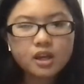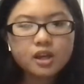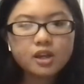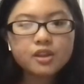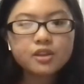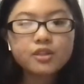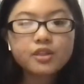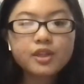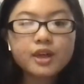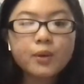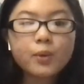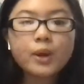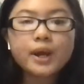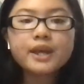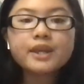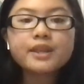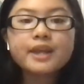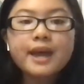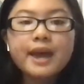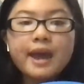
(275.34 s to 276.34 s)
The
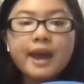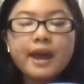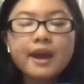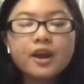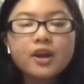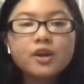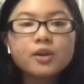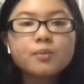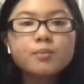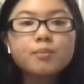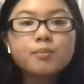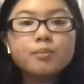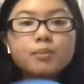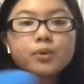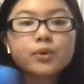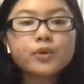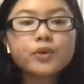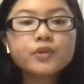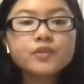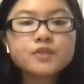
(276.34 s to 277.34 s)
way the air
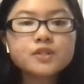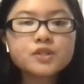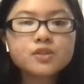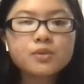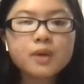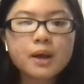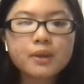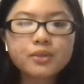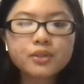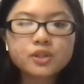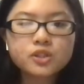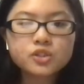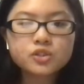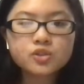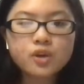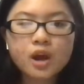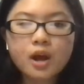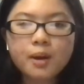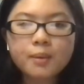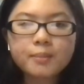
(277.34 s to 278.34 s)
moves throughout the
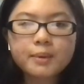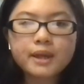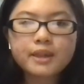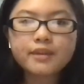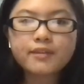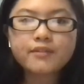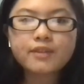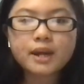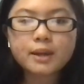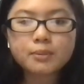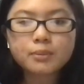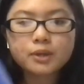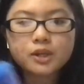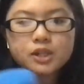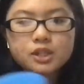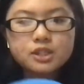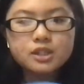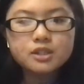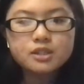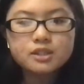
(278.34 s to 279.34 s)
drum and the
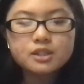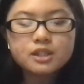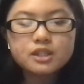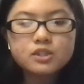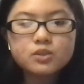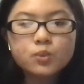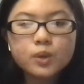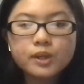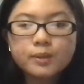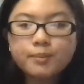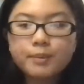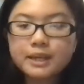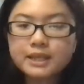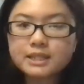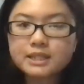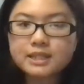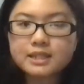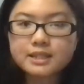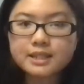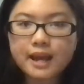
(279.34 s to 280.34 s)
vibrations is what
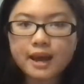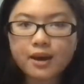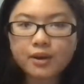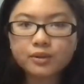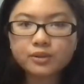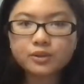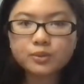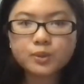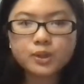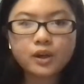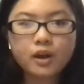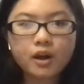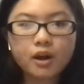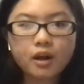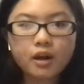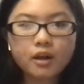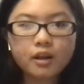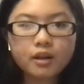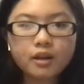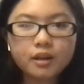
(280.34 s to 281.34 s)
makes the sound we
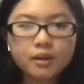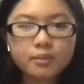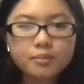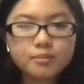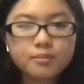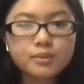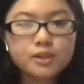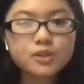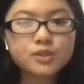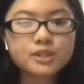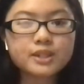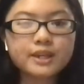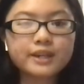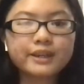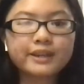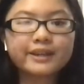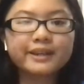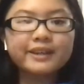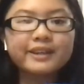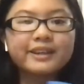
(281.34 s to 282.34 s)
call
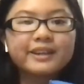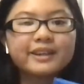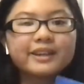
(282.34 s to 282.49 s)
music.